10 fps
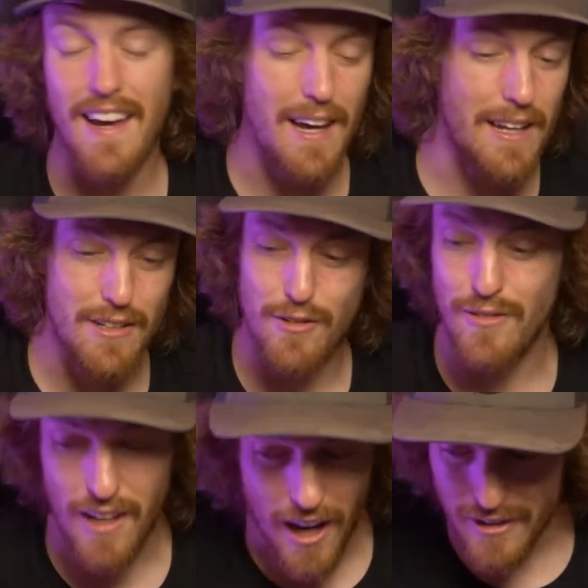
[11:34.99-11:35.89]
I do
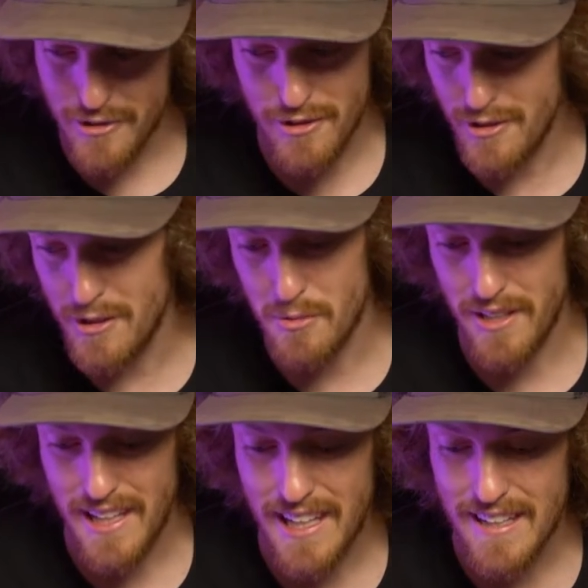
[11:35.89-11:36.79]
not do good
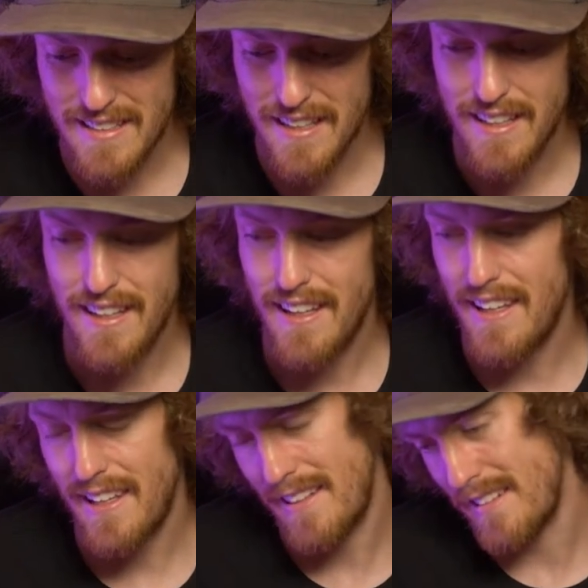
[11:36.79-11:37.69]
with heat
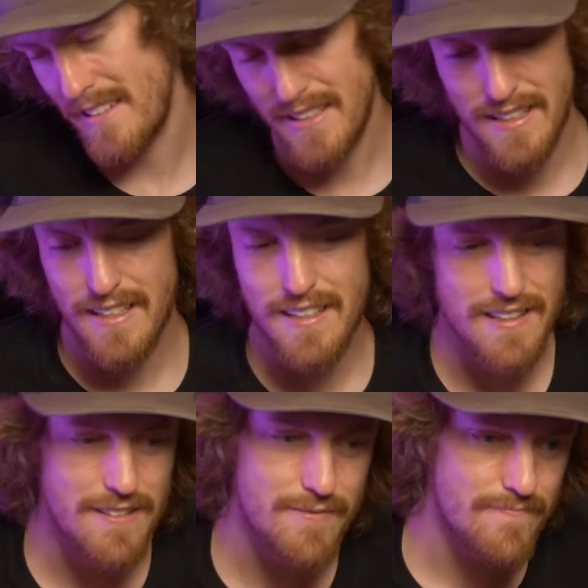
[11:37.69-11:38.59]
and
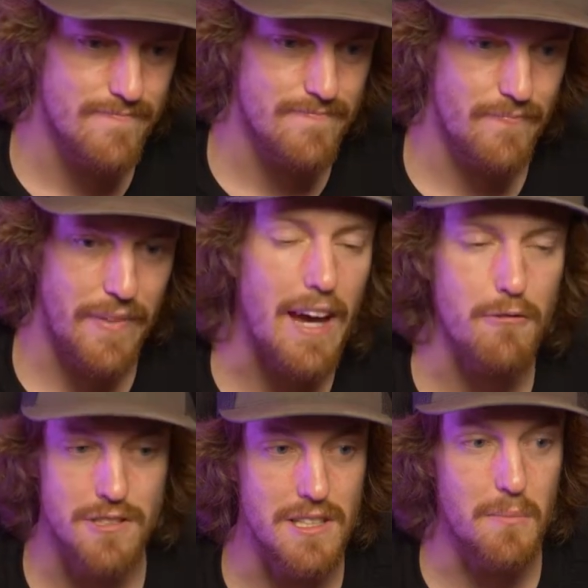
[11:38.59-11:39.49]
that
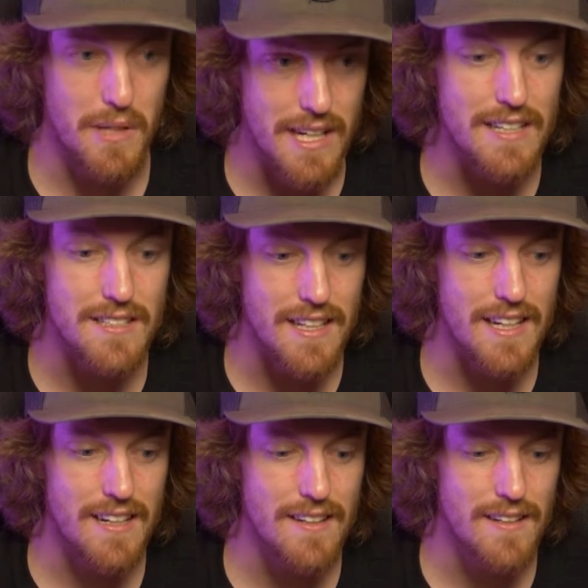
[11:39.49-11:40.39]
was the biggest
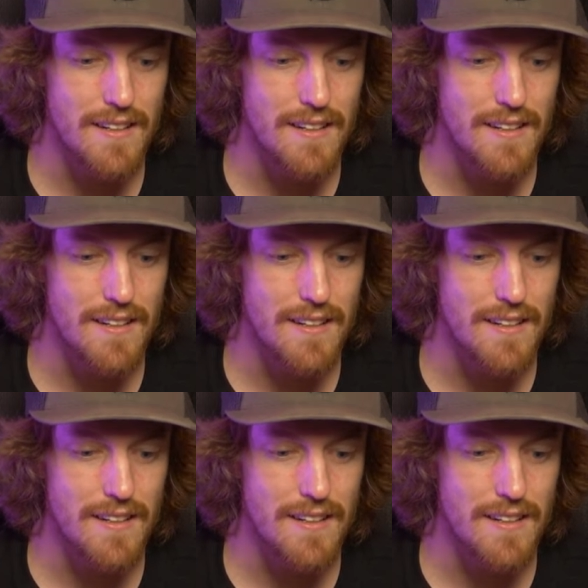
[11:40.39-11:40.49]
thing.